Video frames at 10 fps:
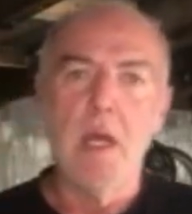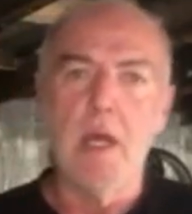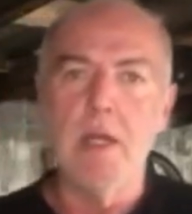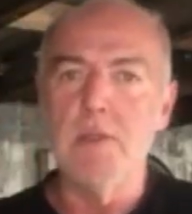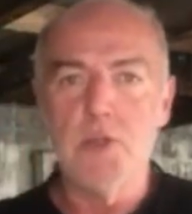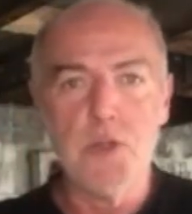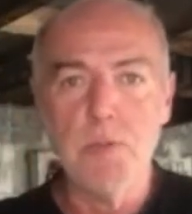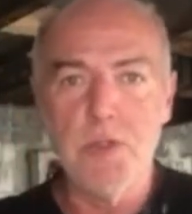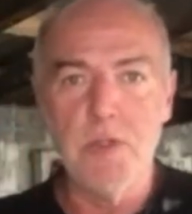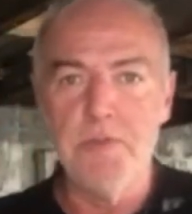There's
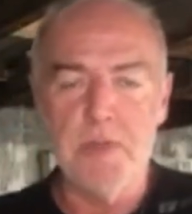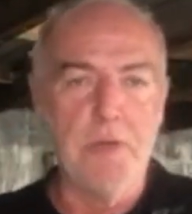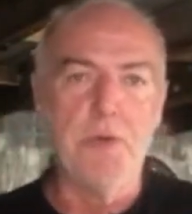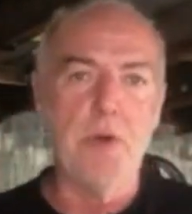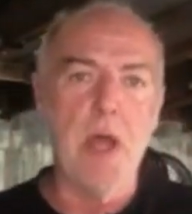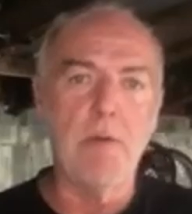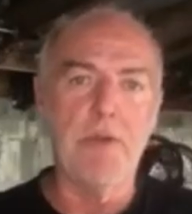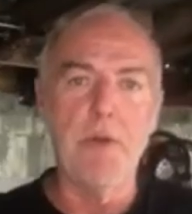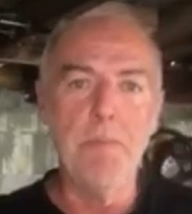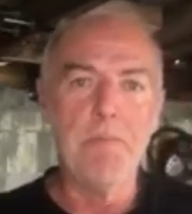some stuff I don't know how to
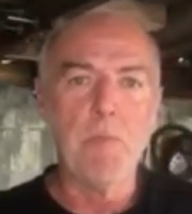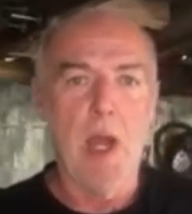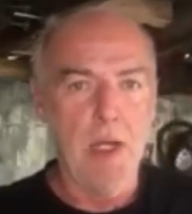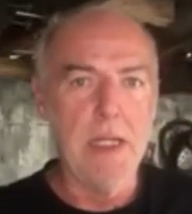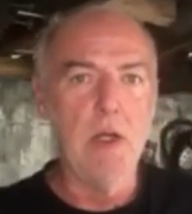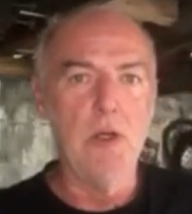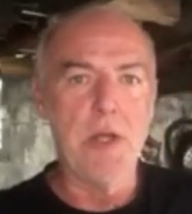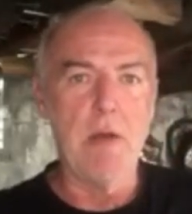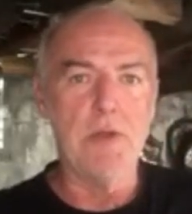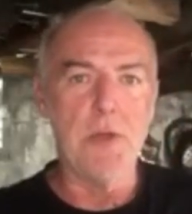do. I'll need to
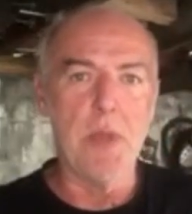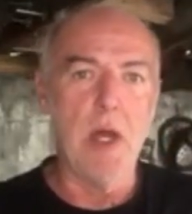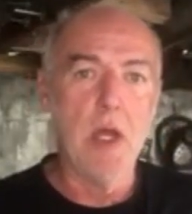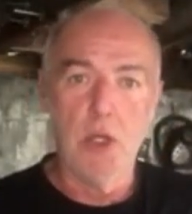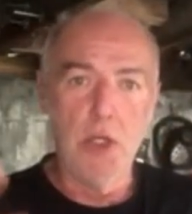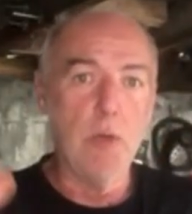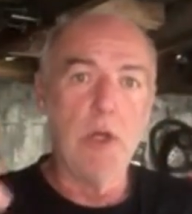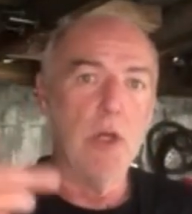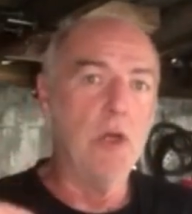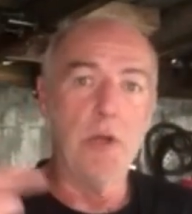learn how to do that. You
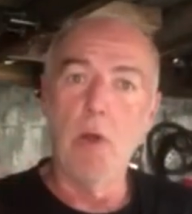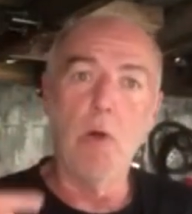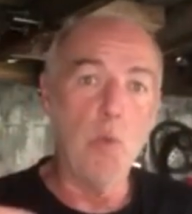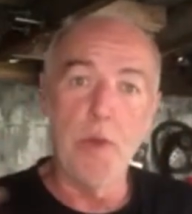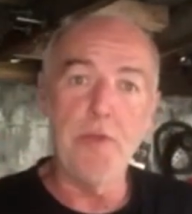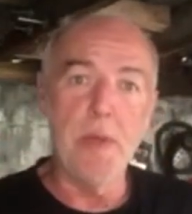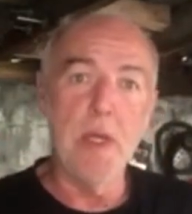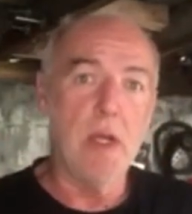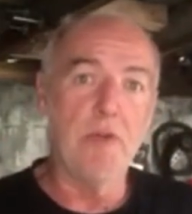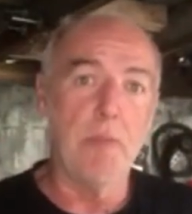can learn along with
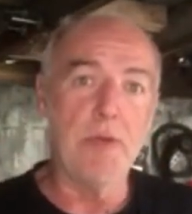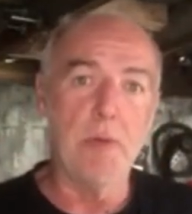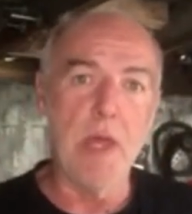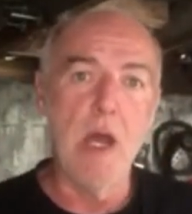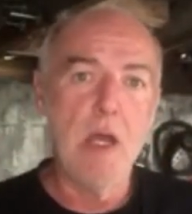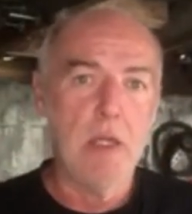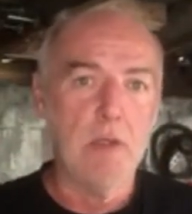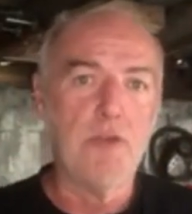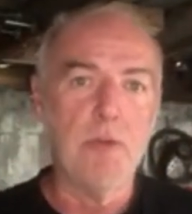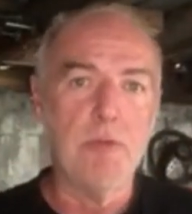me as I'm doing that.
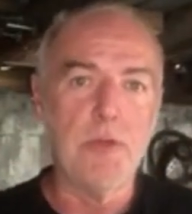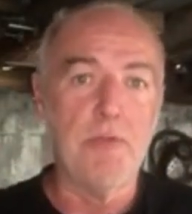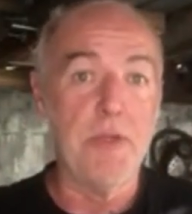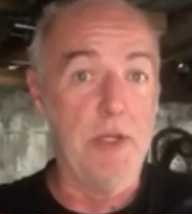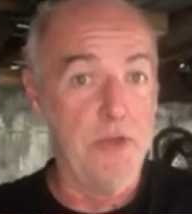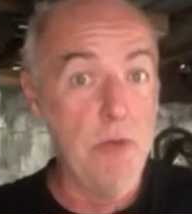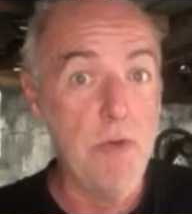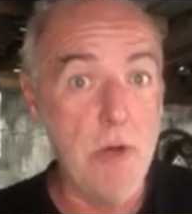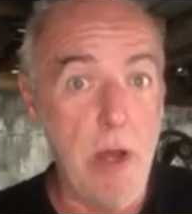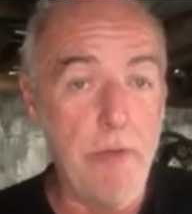There's some stuff that I do
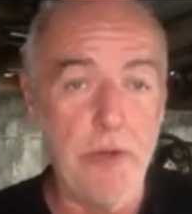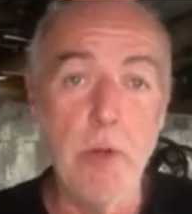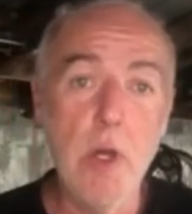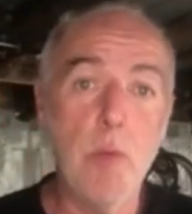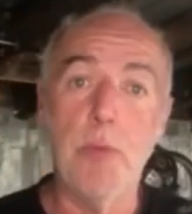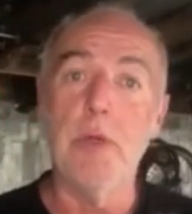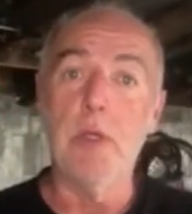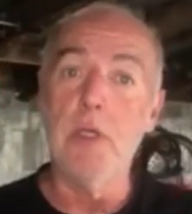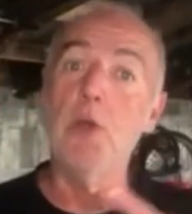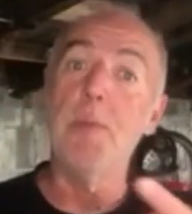know how to do, but
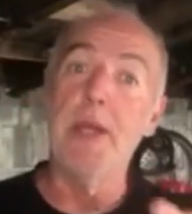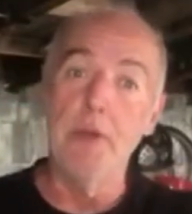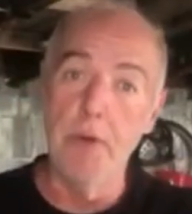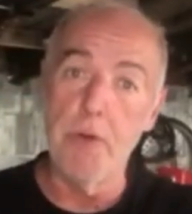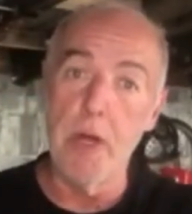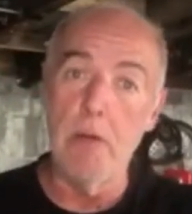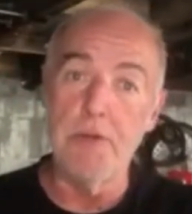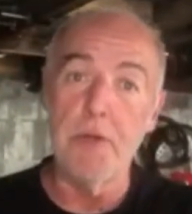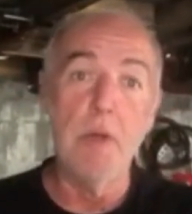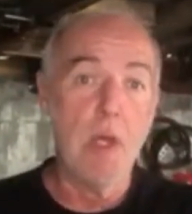you may not know how to
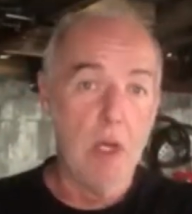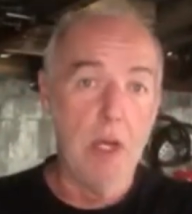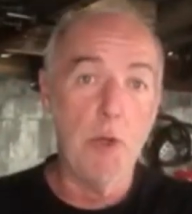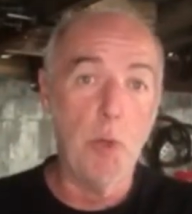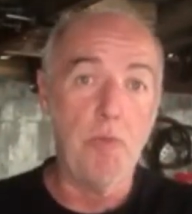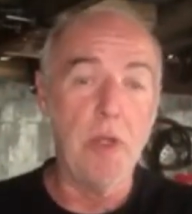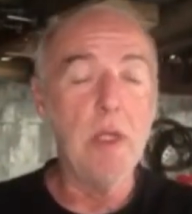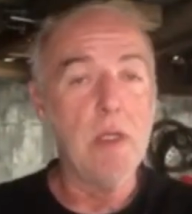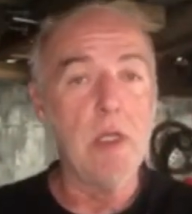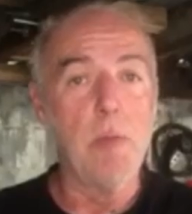do. And
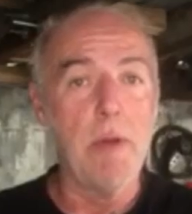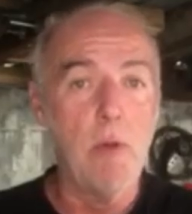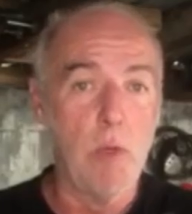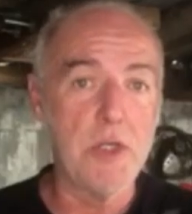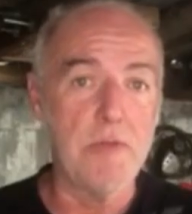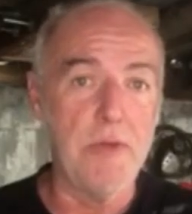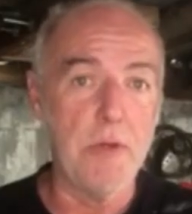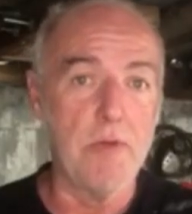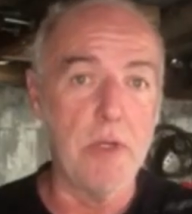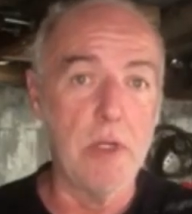hopefully you'll be able to watch the
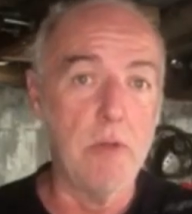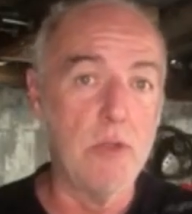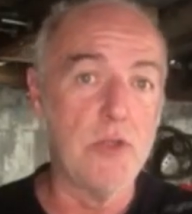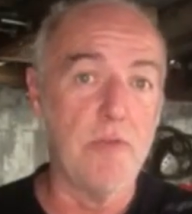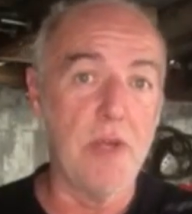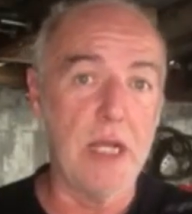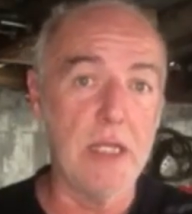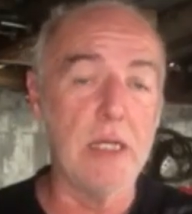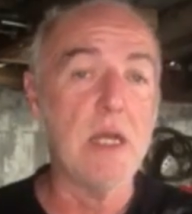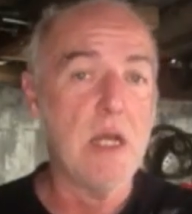videos that include stuff like
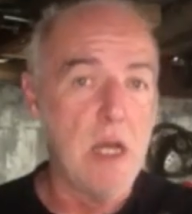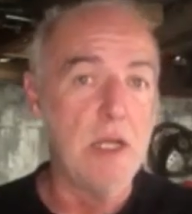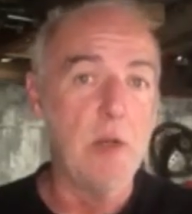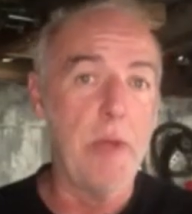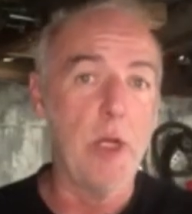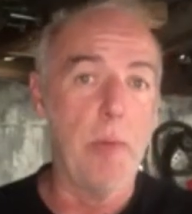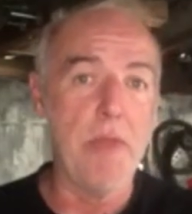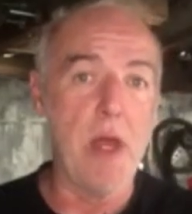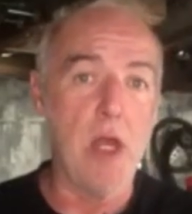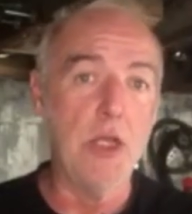that, and you'll pick up
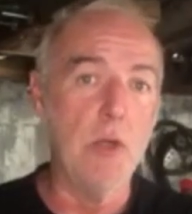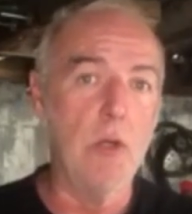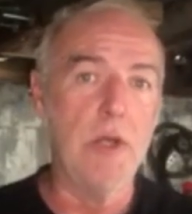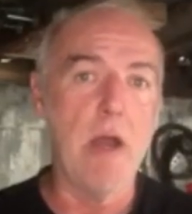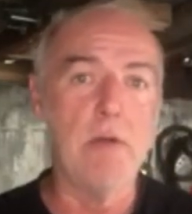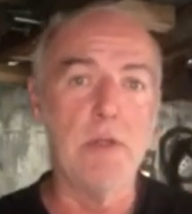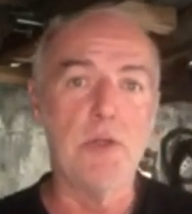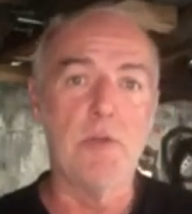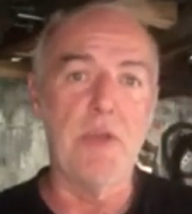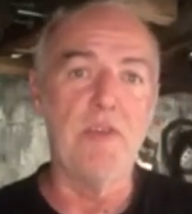on that and you'll learn how to do
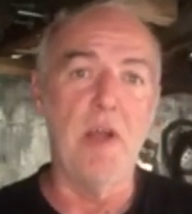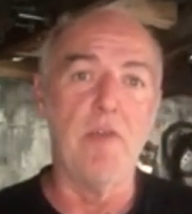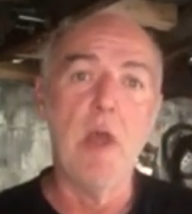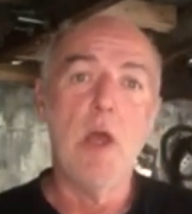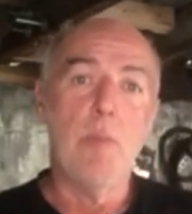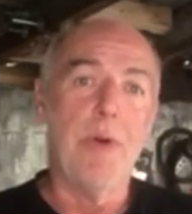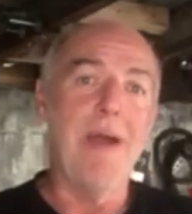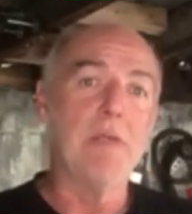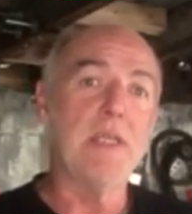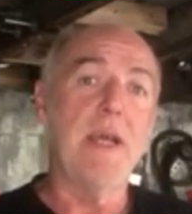stuff yourself. But
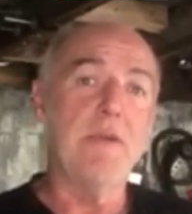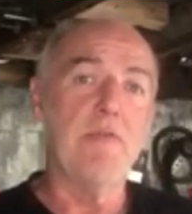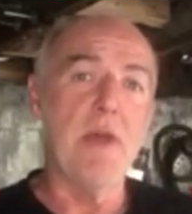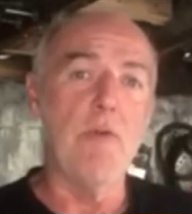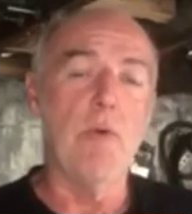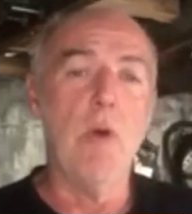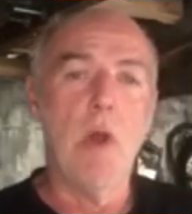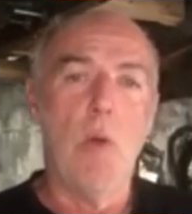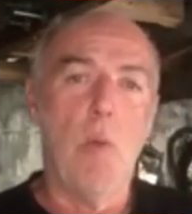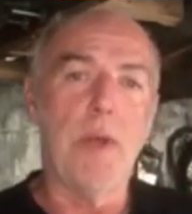outside of that, though,
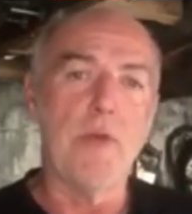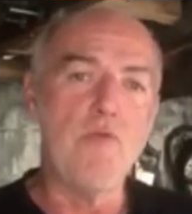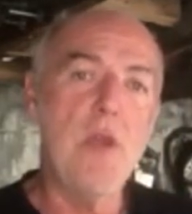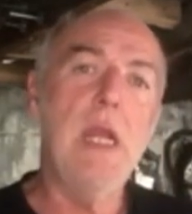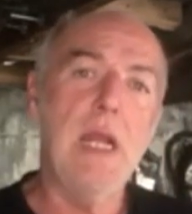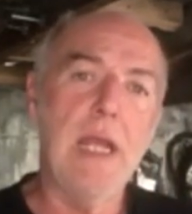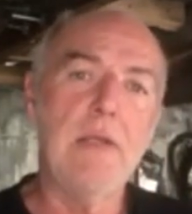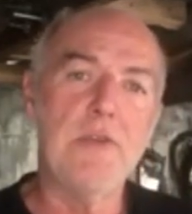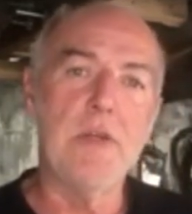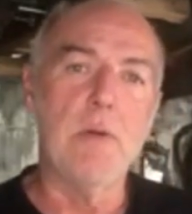what I'd really
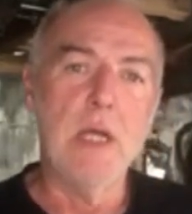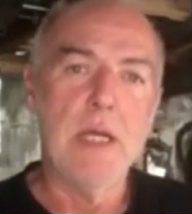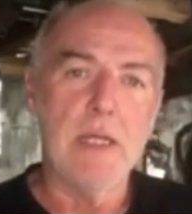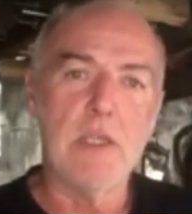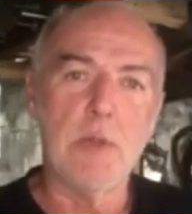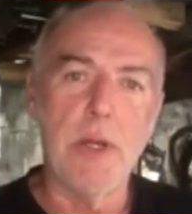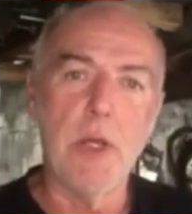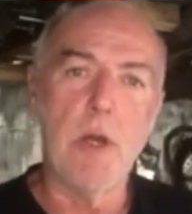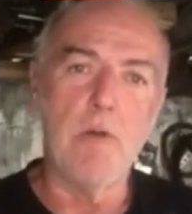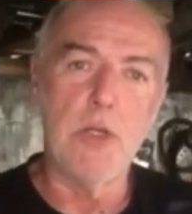like to do is to
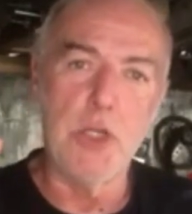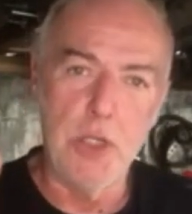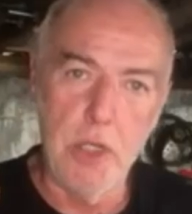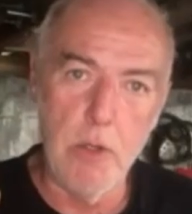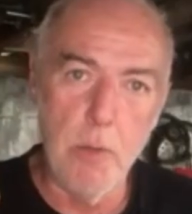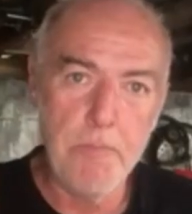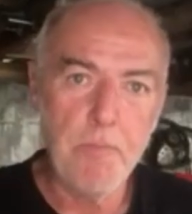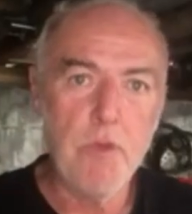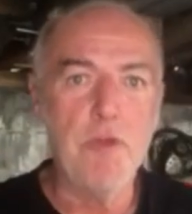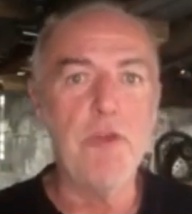encourage you
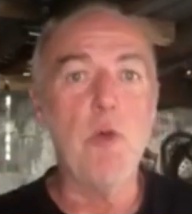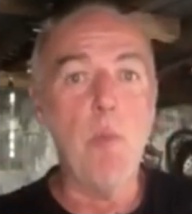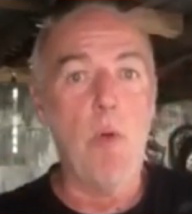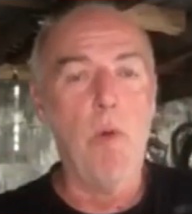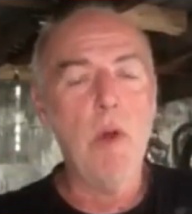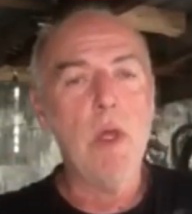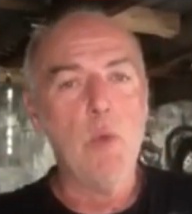to do more.